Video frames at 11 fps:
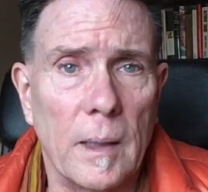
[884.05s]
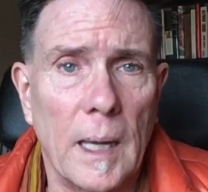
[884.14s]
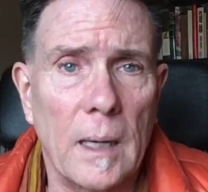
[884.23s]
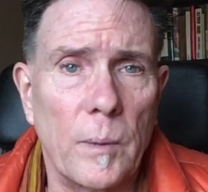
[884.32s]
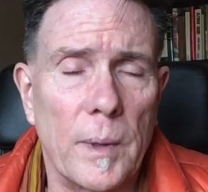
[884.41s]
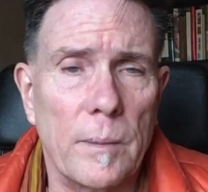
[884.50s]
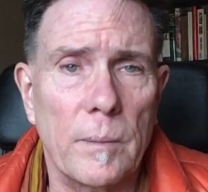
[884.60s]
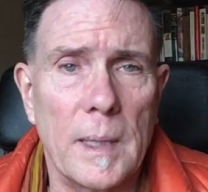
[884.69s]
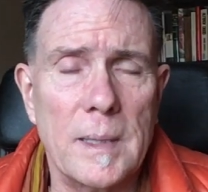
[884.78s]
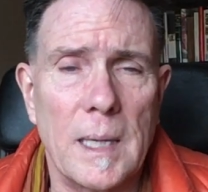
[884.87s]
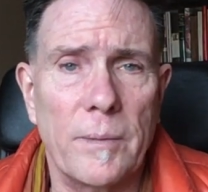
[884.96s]
How
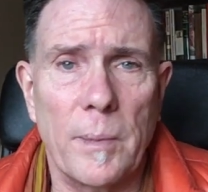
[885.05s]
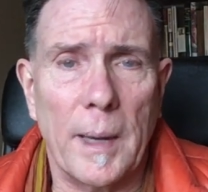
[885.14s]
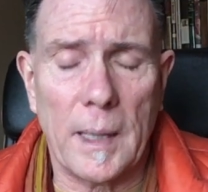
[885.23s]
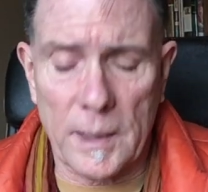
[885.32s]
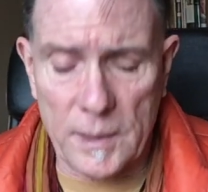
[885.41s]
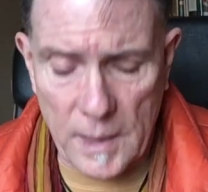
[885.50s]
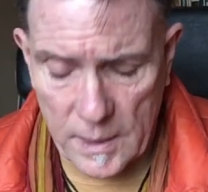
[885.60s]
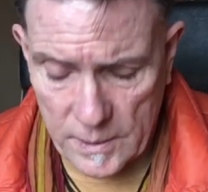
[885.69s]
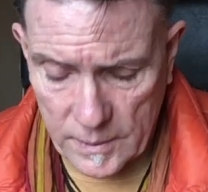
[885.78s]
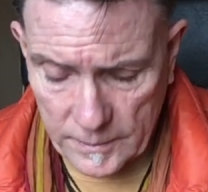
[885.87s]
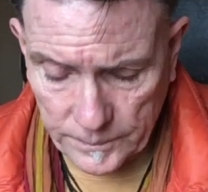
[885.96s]
does that even make any sense?